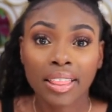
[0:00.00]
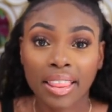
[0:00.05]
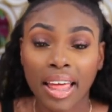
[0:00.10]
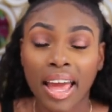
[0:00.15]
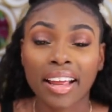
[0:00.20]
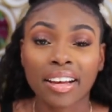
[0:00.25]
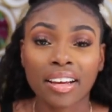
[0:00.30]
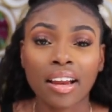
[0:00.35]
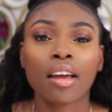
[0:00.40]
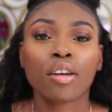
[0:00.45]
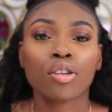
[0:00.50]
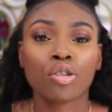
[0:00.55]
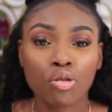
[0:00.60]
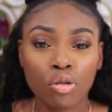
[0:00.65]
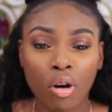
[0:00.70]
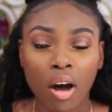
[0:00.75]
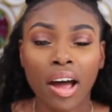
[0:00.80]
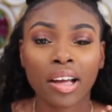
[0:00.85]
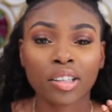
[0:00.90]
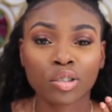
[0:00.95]
then
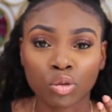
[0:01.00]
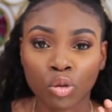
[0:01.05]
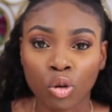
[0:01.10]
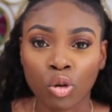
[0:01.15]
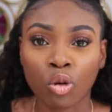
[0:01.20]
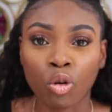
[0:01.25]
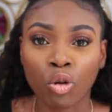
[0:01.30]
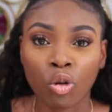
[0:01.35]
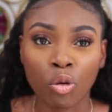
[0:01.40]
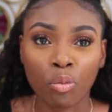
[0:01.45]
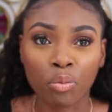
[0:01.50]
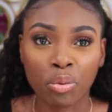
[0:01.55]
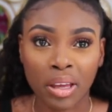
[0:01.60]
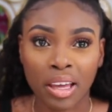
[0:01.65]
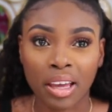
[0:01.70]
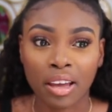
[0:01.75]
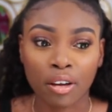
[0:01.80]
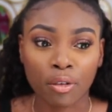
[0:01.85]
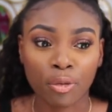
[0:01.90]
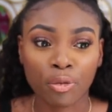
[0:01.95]
you guys will
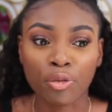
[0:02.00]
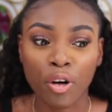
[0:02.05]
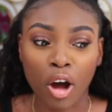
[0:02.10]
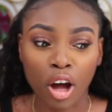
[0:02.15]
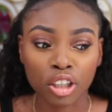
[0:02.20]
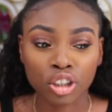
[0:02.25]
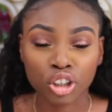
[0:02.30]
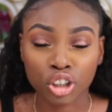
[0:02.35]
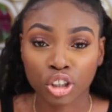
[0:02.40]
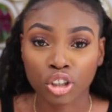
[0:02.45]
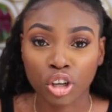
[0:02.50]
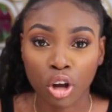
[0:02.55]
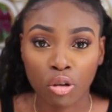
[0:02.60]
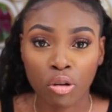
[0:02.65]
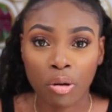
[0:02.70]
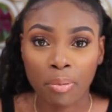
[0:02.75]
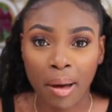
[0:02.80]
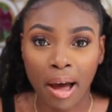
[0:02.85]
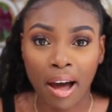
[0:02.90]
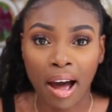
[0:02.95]
be first to
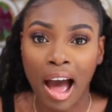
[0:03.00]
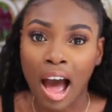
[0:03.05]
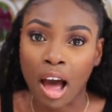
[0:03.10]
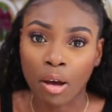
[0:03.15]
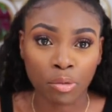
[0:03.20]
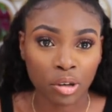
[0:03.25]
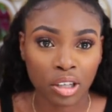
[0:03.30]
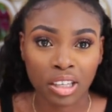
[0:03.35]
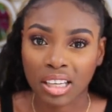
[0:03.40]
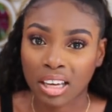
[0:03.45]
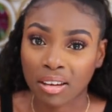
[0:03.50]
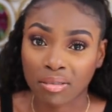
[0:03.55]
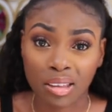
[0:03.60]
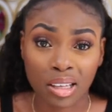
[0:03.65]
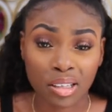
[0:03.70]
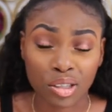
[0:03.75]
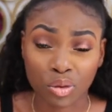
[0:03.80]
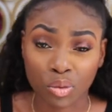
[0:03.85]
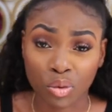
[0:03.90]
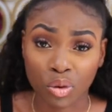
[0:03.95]
know about how I'm going to give
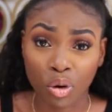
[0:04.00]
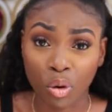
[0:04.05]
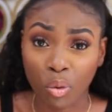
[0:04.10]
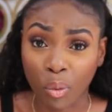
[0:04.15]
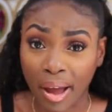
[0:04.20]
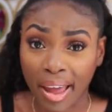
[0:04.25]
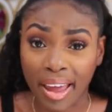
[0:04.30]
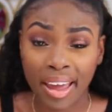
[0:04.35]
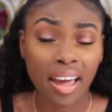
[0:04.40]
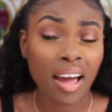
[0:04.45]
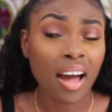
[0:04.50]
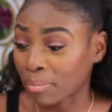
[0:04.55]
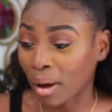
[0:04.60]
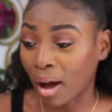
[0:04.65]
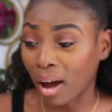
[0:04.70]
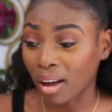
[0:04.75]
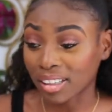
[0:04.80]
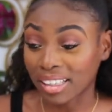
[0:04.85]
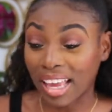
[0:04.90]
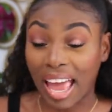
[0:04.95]
this away.
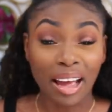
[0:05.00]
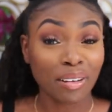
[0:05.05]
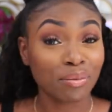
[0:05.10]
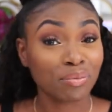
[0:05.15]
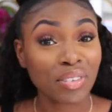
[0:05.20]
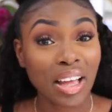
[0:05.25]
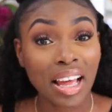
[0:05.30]
But yeah,